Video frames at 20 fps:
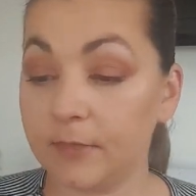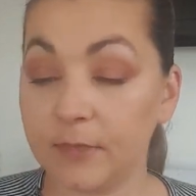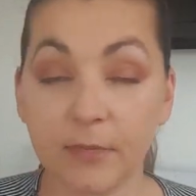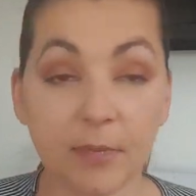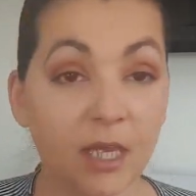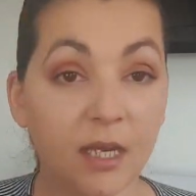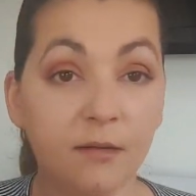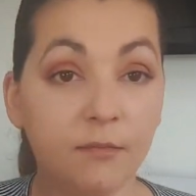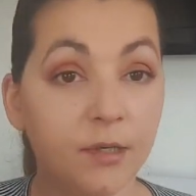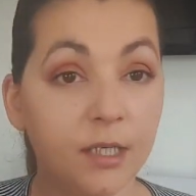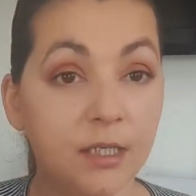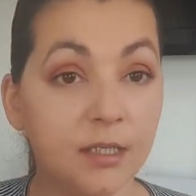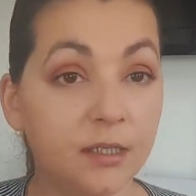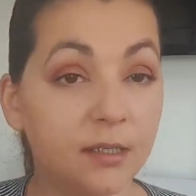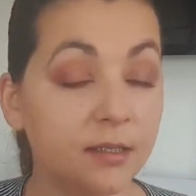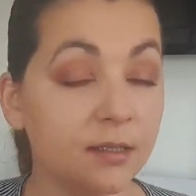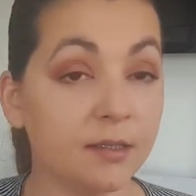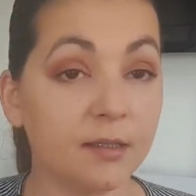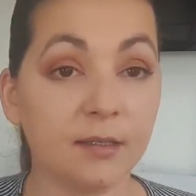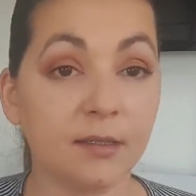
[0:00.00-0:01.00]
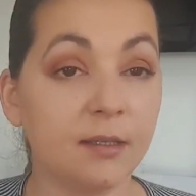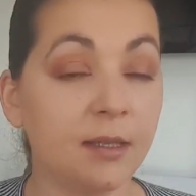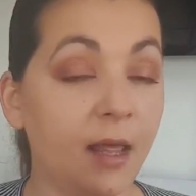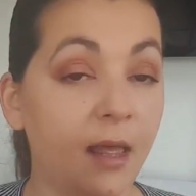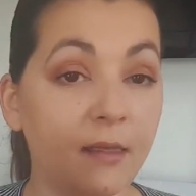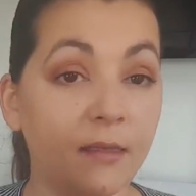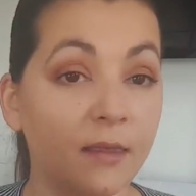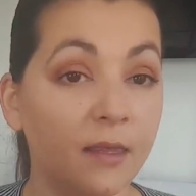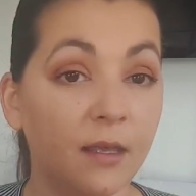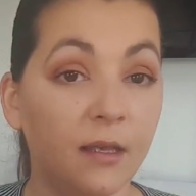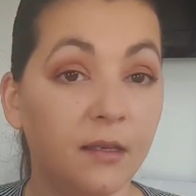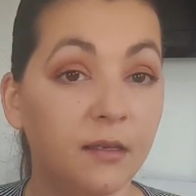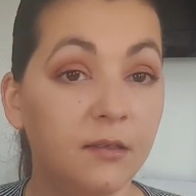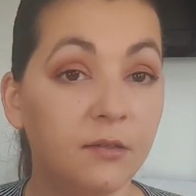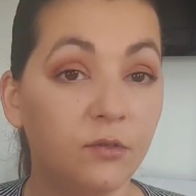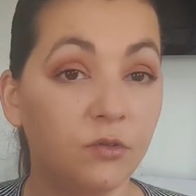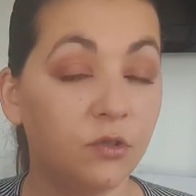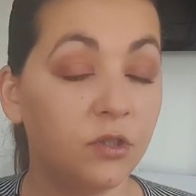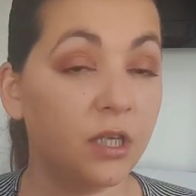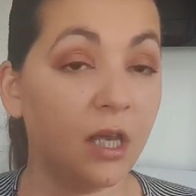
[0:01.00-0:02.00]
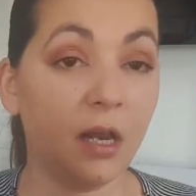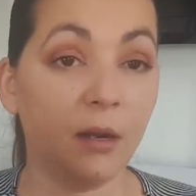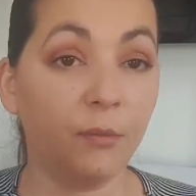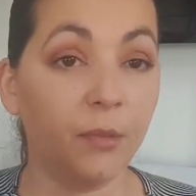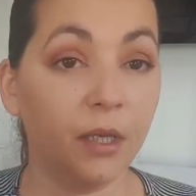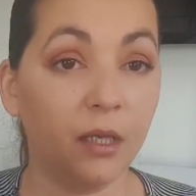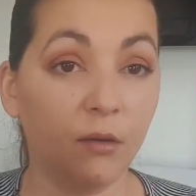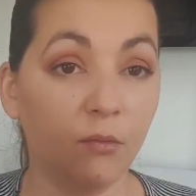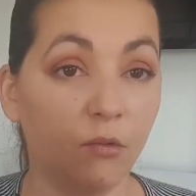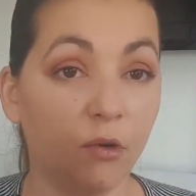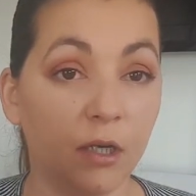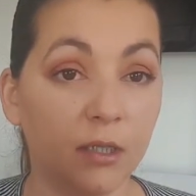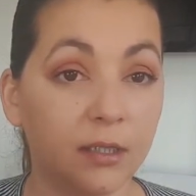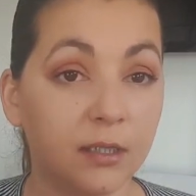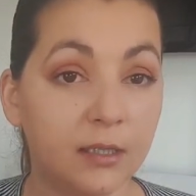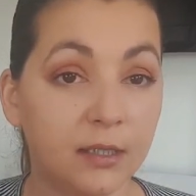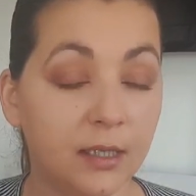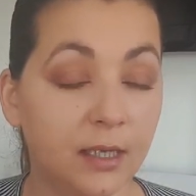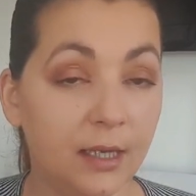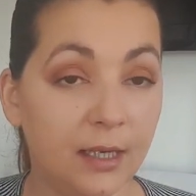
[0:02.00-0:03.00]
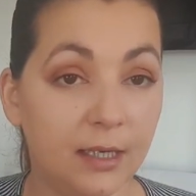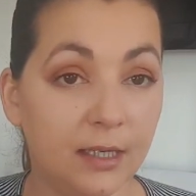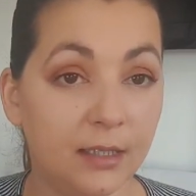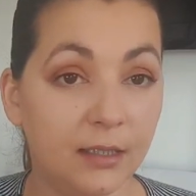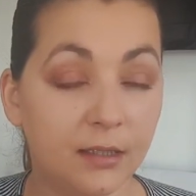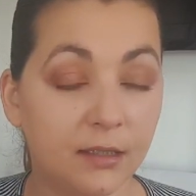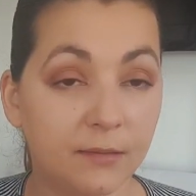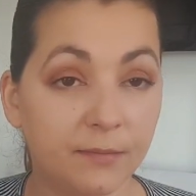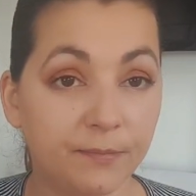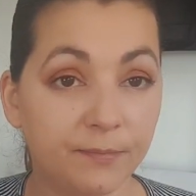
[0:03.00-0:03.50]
there is nothing to tell me what's in it.